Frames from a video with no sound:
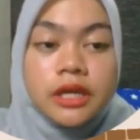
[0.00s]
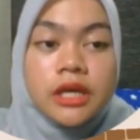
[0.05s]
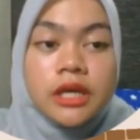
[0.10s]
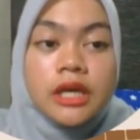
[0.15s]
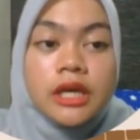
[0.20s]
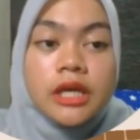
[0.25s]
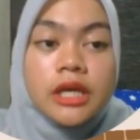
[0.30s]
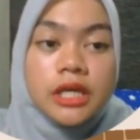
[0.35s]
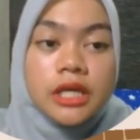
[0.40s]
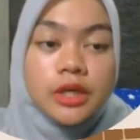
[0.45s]

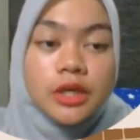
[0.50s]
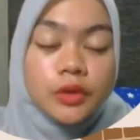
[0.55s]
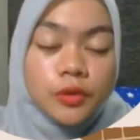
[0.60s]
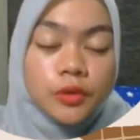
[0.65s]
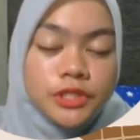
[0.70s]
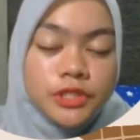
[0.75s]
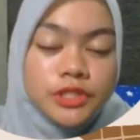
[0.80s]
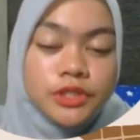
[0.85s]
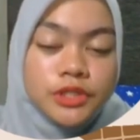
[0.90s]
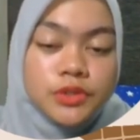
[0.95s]
equipping
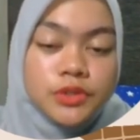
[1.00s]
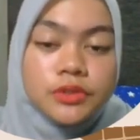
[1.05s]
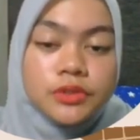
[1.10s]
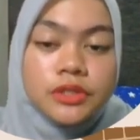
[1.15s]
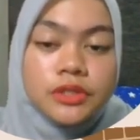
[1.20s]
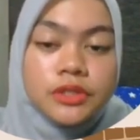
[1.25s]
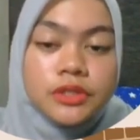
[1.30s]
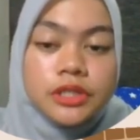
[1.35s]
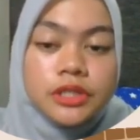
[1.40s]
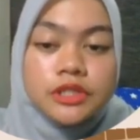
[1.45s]

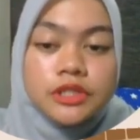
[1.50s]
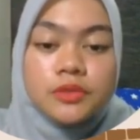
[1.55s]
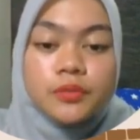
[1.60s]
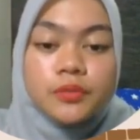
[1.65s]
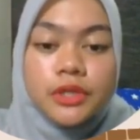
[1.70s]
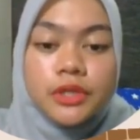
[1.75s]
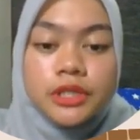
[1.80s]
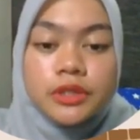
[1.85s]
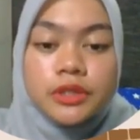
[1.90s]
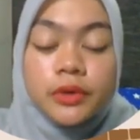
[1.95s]
students with
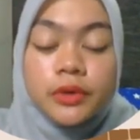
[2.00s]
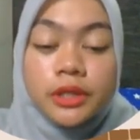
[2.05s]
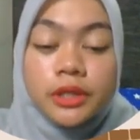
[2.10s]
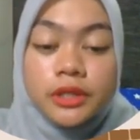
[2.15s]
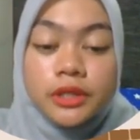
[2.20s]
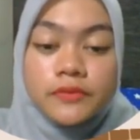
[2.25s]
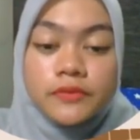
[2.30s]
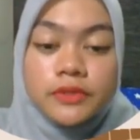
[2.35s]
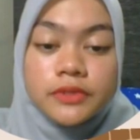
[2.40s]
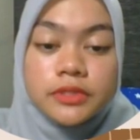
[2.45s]
21st
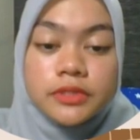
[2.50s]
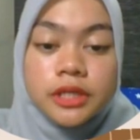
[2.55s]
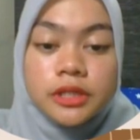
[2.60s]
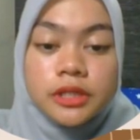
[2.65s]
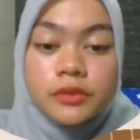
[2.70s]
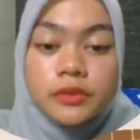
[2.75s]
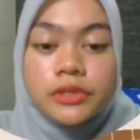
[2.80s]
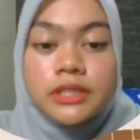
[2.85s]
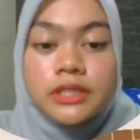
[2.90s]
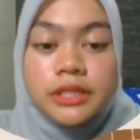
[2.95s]
century
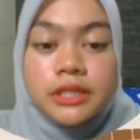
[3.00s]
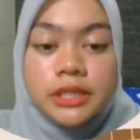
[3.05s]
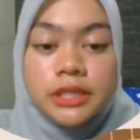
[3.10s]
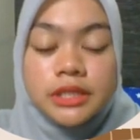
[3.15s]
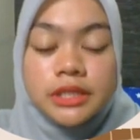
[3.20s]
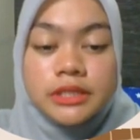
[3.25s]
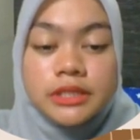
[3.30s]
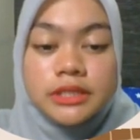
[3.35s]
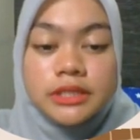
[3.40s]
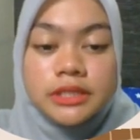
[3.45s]
skills such